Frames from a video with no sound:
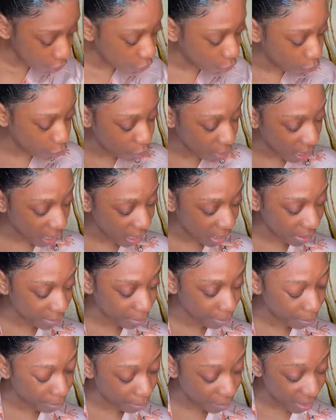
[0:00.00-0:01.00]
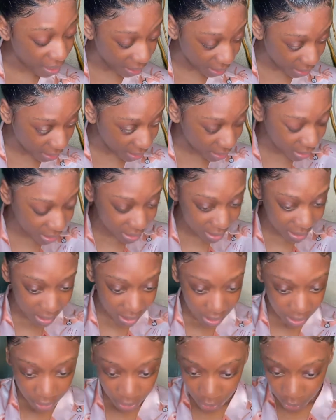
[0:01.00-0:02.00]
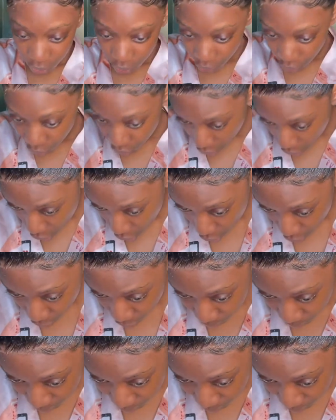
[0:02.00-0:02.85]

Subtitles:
do not mix. So